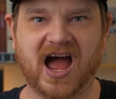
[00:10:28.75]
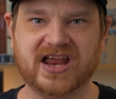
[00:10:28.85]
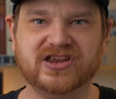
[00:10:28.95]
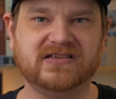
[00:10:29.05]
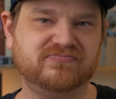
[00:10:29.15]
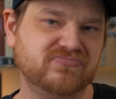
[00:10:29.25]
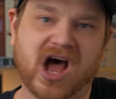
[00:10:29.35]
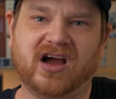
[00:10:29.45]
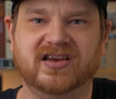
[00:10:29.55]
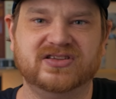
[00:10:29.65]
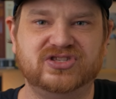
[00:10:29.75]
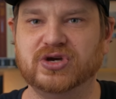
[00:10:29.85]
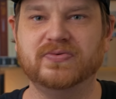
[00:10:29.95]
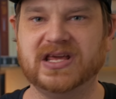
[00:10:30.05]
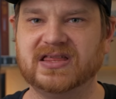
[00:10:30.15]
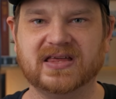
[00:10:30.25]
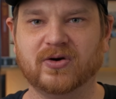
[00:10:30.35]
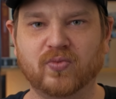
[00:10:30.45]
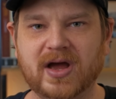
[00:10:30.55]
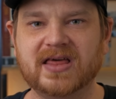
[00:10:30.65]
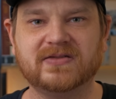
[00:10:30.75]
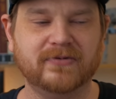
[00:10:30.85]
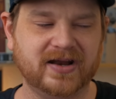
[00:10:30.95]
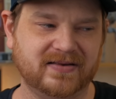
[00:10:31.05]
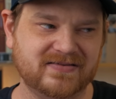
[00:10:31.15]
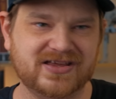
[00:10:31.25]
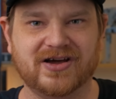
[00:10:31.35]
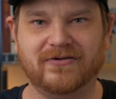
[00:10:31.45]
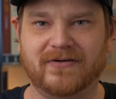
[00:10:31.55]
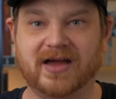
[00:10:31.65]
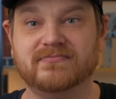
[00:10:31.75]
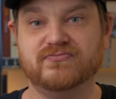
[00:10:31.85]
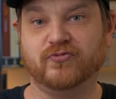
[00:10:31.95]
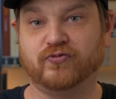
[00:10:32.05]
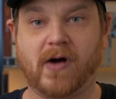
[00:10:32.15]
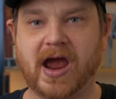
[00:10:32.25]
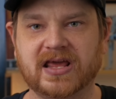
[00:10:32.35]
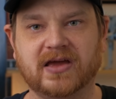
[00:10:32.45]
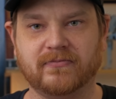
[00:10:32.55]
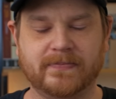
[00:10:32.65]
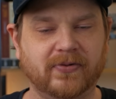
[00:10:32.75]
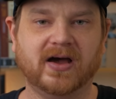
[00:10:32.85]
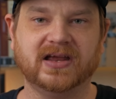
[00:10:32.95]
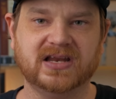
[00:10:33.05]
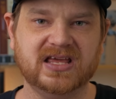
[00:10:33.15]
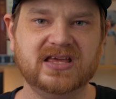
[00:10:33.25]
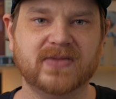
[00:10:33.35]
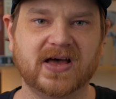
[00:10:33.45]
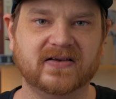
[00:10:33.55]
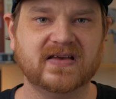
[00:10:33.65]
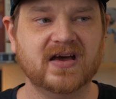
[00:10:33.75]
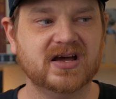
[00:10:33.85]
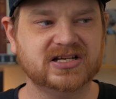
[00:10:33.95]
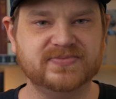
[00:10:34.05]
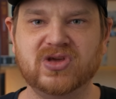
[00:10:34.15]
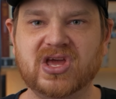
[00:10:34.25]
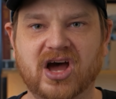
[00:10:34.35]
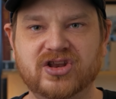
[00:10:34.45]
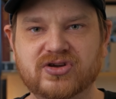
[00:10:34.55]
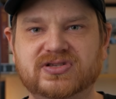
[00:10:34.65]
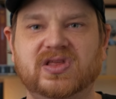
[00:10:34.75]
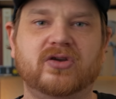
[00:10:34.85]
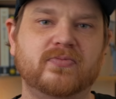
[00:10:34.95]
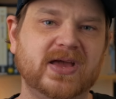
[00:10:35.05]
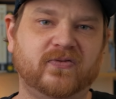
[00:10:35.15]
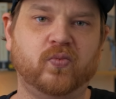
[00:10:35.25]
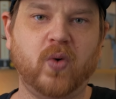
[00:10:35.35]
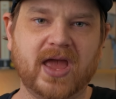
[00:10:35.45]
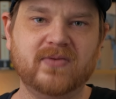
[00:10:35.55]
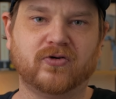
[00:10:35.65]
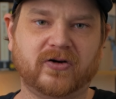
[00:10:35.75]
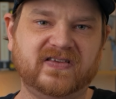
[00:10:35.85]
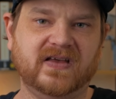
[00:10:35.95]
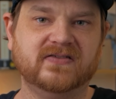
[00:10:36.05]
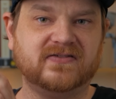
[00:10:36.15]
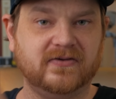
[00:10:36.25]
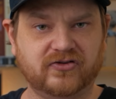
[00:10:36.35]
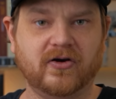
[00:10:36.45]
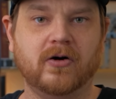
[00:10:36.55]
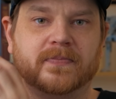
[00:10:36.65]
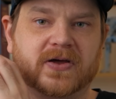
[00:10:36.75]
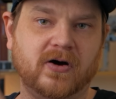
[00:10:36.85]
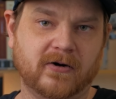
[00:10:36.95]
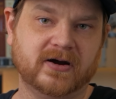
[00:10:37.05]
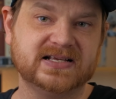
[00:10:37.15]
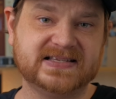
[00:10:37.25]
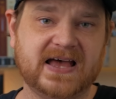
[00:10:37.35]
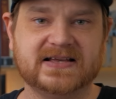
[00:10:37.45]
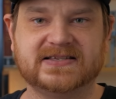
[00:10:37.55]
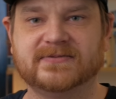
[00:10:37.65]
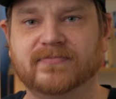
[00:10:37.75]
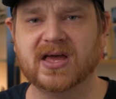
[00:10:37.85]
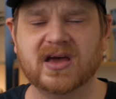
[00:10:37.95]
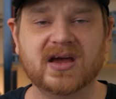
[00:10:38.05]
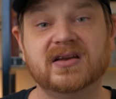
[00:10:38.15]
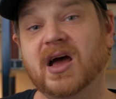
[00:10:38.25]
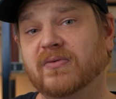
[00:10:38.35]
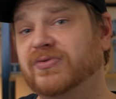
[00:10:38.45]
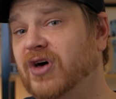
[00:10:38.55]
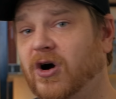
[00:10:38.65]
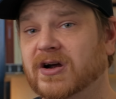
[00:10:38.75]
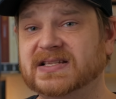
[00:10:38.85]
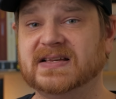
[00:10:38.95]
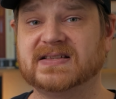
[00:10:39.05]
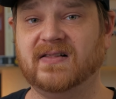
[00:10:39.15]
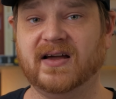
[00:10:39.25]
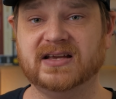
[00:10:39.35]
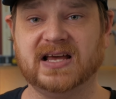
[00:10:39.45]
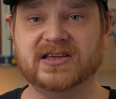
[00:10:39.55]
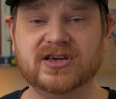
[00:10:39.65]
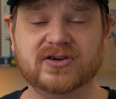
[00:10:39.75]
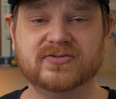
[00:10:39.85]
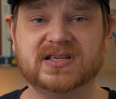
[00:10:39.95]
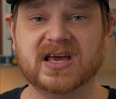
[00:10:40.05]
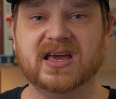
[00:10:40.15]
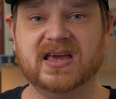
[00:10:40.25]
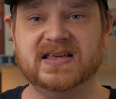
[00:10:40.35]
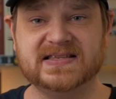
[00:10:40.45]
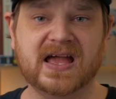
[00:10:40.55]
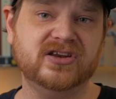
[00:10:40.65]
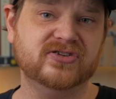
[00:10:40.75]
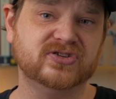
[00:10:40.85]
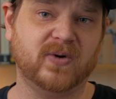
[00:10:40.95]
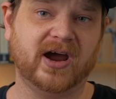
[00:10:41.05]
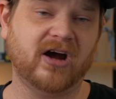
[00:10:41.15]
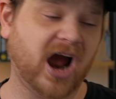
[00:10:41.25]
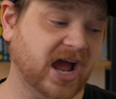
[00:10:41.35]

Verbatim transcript: I'm not going to do anything with when you know I'm writing and replying to emails. To me, a newsletter makes way more sense to show up in RSS. Now, the RSS client I use is NetNewsWire.